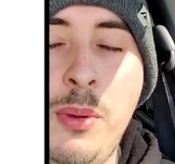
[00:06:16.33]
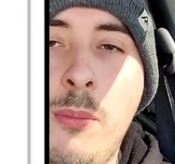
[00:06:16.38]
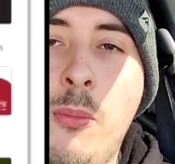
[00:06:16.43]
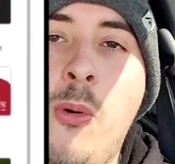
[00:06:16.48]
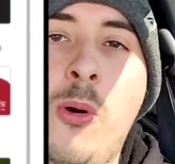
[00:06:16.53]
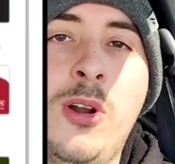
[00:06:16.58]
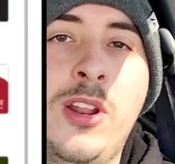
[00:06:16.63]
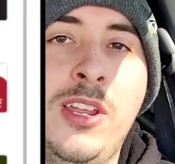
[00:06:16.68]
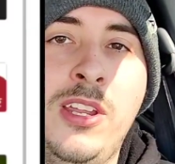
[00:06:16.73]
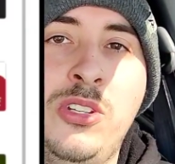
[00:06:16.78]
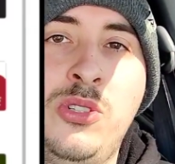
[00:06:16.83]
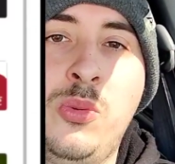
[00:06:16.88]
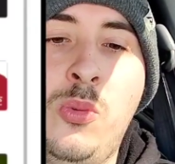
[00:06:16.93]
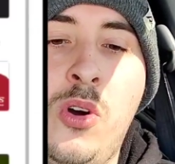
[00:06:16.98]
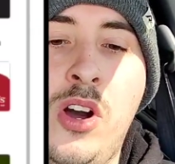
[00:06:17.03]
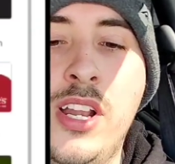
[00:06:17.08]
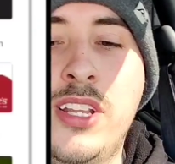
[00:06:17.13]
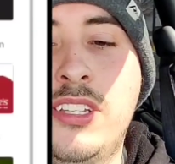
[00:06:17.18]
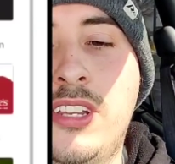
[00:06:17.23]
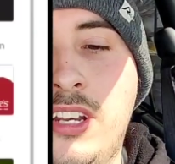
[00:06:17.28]
bit more to each
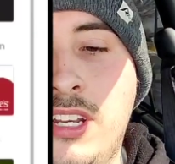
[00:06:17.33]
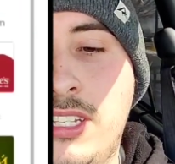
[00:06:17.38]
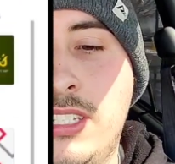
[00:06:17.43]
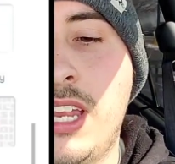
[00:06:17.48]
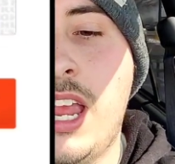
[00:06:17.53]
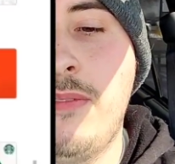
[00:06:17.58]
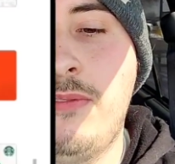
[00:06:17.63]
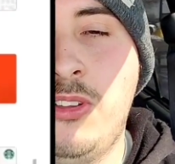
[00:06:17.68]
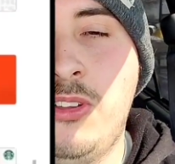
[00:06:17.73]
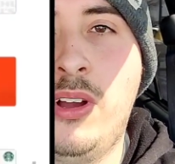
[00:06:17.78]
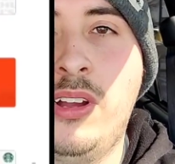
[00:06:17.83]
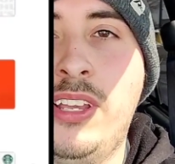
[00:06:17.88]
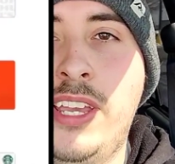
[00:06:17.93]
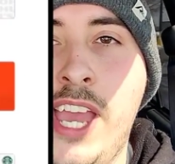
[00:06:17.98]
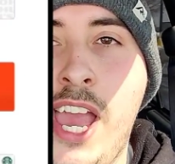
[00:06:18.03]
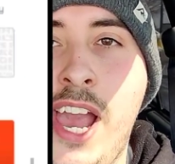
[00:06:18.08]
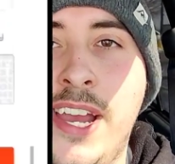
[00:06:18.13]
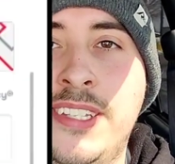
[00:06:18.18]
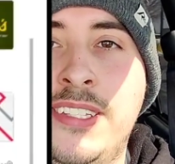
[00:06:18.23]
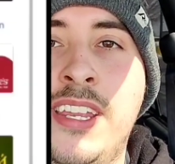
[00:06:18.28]
one. It's gonna save you on
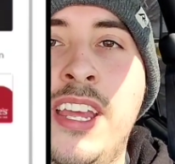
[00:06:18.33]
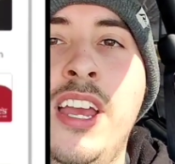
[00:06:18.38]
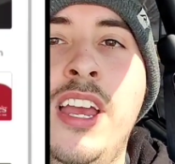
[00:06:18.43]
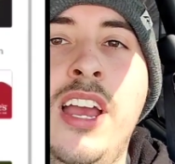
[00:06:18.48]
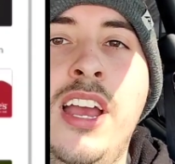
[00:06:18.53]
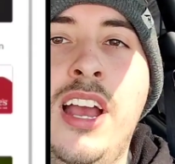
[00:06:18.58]
gas.